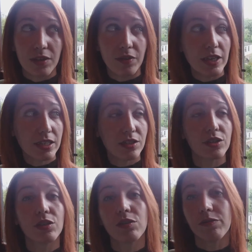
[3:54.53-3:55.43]
things
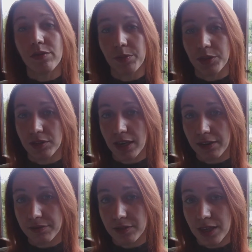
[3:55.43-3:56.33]
go from your
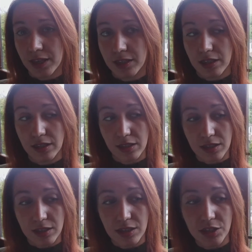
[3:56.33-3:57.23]
life. Like,
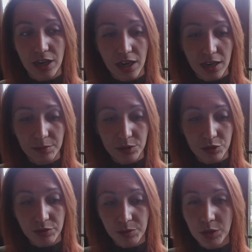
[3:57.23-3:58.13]
it's a time to
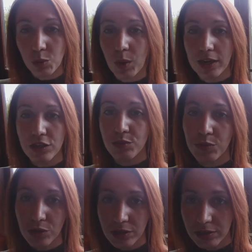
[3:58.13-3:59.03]
review once
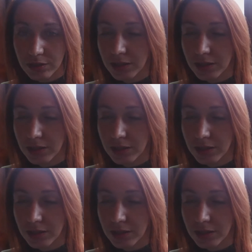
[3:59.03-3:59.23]
more